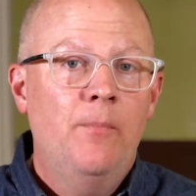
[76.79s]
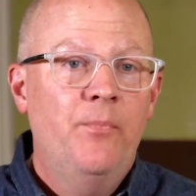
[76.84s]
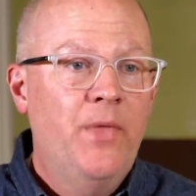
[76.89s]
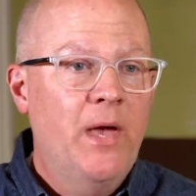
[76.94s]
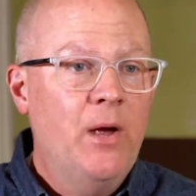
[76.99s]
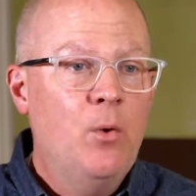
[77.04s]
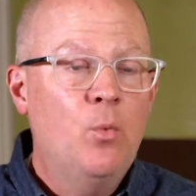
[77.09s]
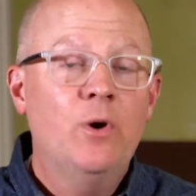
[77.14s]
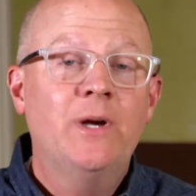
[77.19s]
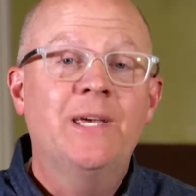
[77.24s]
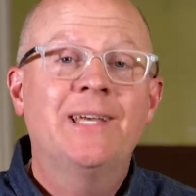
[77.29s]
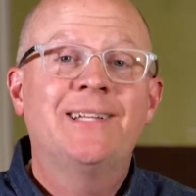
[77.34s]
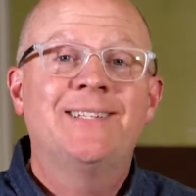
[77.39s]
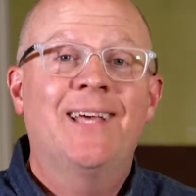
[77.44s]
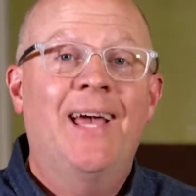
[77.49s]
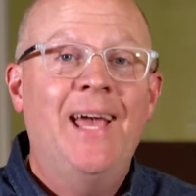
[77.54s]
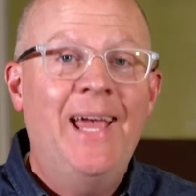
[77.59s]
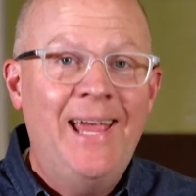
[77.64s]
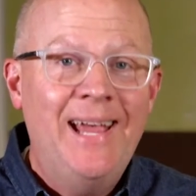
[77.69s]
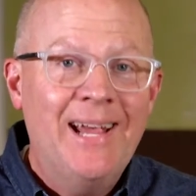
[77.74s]
They will get
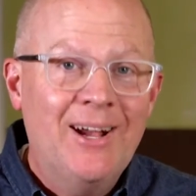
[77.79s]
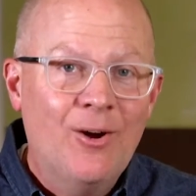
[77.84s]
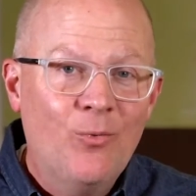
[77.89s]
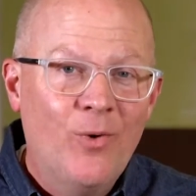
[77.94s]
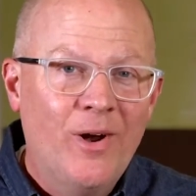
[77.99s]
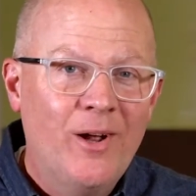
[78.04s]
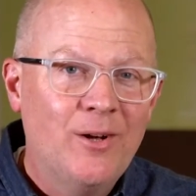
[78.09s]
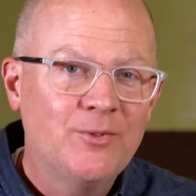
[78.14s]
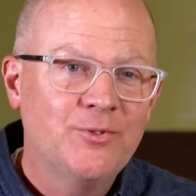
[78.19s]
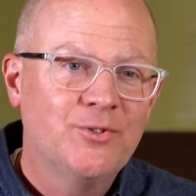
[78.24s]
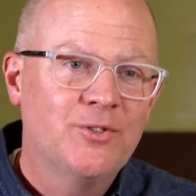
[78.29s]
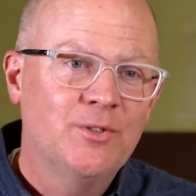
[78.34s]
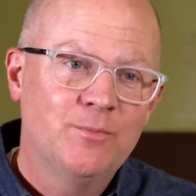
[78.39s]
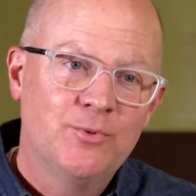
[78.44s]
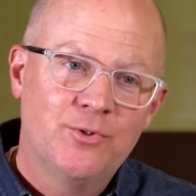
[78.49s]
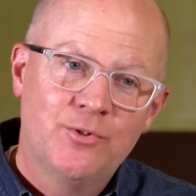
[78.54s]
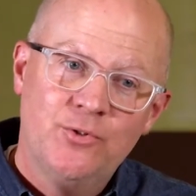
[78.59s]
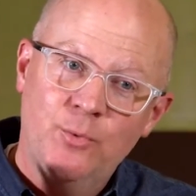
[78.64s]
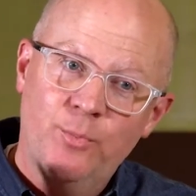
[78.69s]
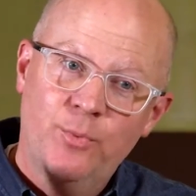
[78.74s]
to hang around
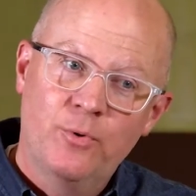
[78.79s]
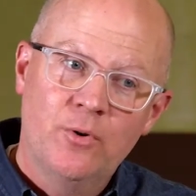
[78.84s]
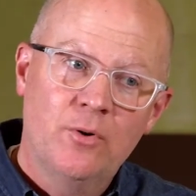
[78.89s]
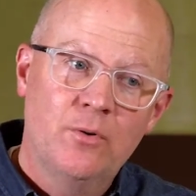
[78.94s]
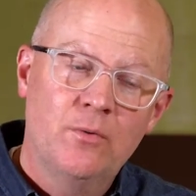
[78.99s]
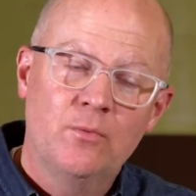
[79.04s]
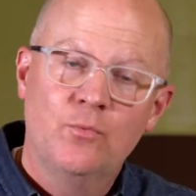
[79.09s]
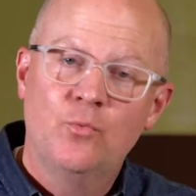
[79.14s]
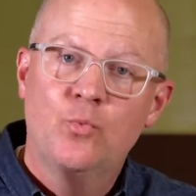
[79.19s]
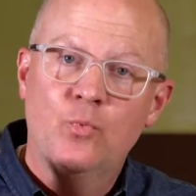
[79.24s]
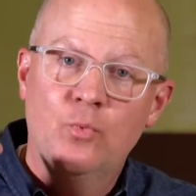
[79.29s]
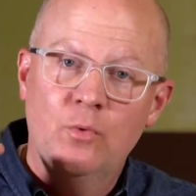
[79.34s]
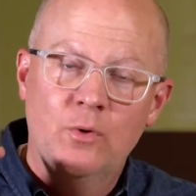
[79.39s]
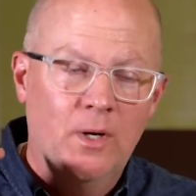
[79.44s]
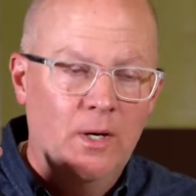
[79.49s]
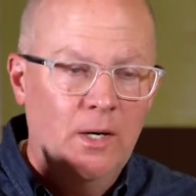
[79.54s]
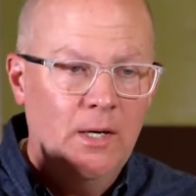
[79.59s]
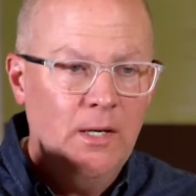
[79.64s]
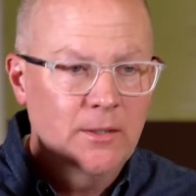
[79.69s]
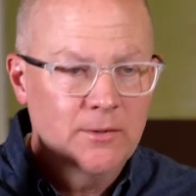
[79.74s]
some super
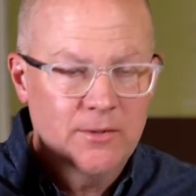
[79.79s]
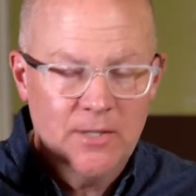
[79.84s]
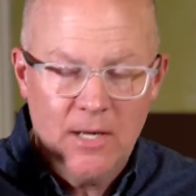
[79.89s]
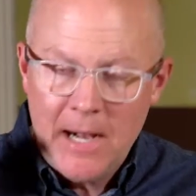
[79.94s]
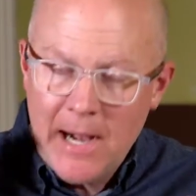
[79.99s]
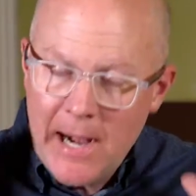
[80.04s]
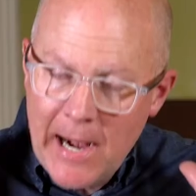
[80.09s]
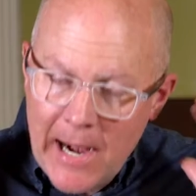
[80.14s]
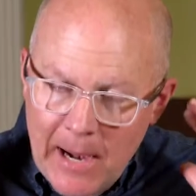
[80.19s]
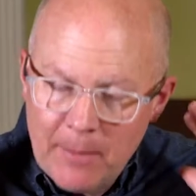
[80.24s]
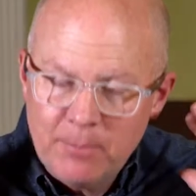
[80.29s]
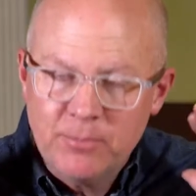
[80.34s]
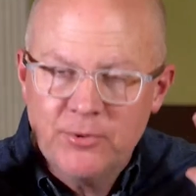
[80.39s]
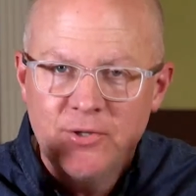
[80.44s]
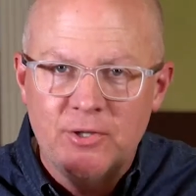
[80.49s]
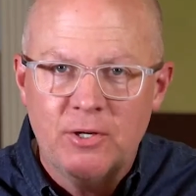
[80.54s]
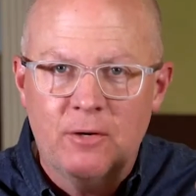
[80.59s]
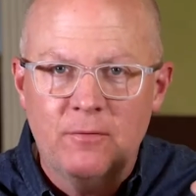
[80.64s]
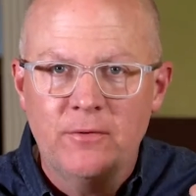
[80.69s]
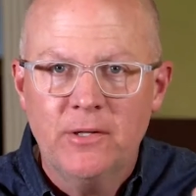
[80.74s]
top
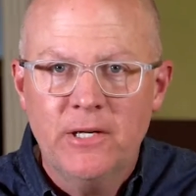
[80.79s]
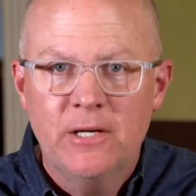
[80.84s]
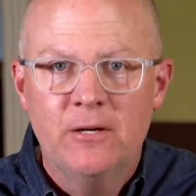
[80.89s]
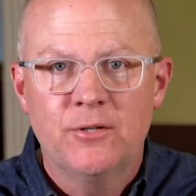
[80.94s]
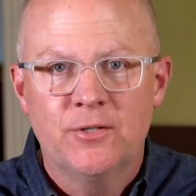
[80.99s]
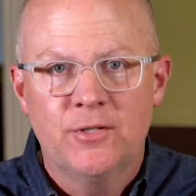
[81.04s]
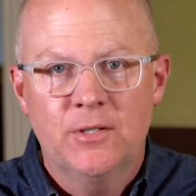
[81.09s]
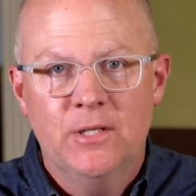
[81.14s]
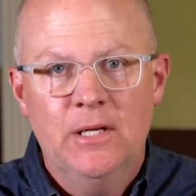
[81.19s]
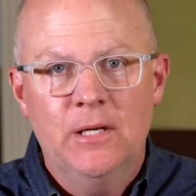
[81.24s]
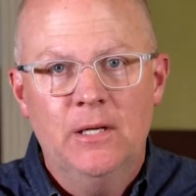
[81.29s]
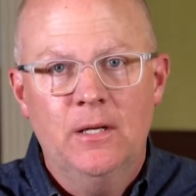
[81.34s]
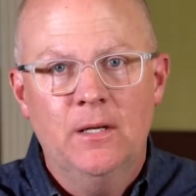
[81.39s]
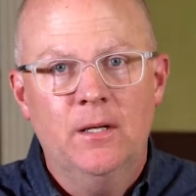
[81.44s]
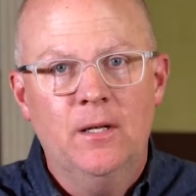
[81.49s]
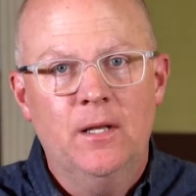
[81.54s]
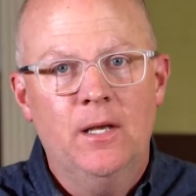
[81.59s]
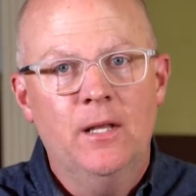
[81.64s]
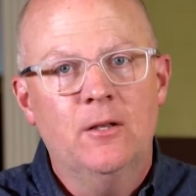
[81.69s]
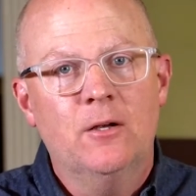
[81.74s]
shelf leaders
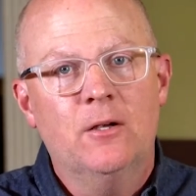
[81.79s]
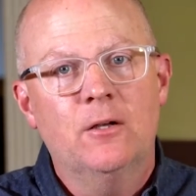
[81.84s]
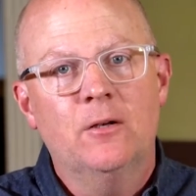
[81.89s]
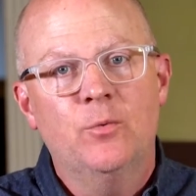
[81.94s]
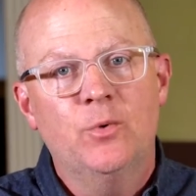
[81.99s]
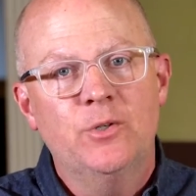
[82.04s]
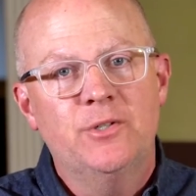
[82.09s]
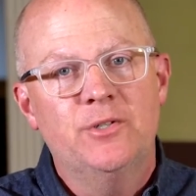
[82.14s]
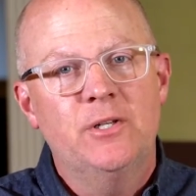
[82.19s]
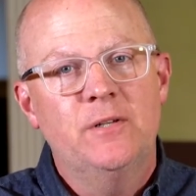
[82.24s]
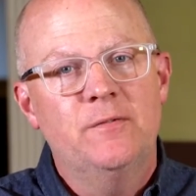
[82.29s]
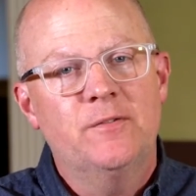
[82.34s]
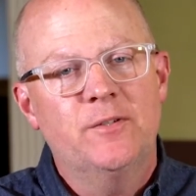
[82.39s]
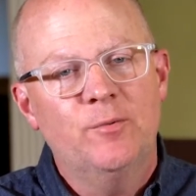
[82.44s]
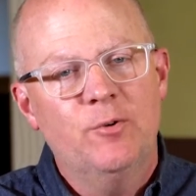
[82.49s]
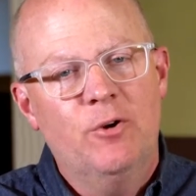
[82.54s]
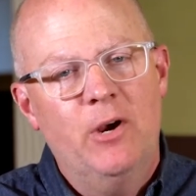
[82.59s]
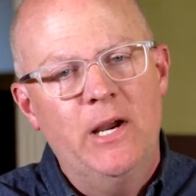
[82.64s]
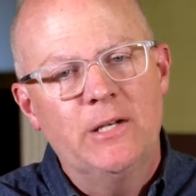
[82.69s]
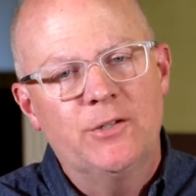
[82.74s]
again, and they're going to receive
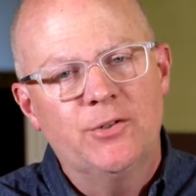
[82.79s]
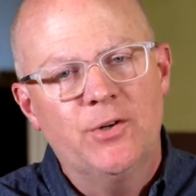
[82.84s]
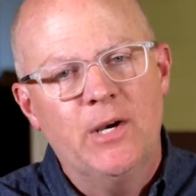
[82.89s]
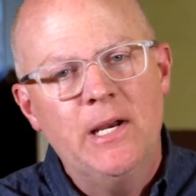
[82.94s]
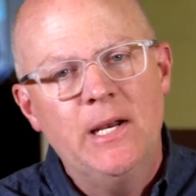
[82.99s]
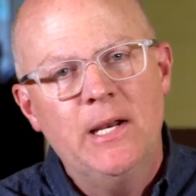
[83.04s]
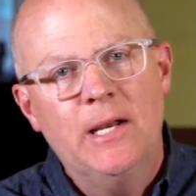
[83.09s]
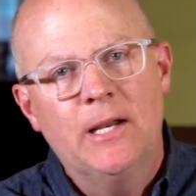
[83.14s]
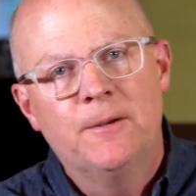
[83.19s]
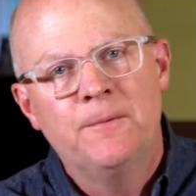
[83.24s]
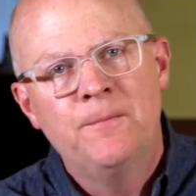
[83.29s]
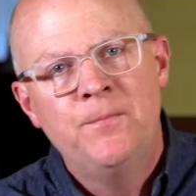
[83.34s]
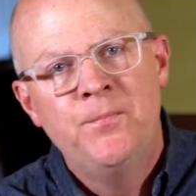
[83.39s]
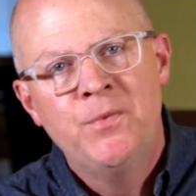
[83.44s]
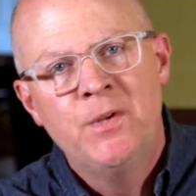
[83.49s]
some great training.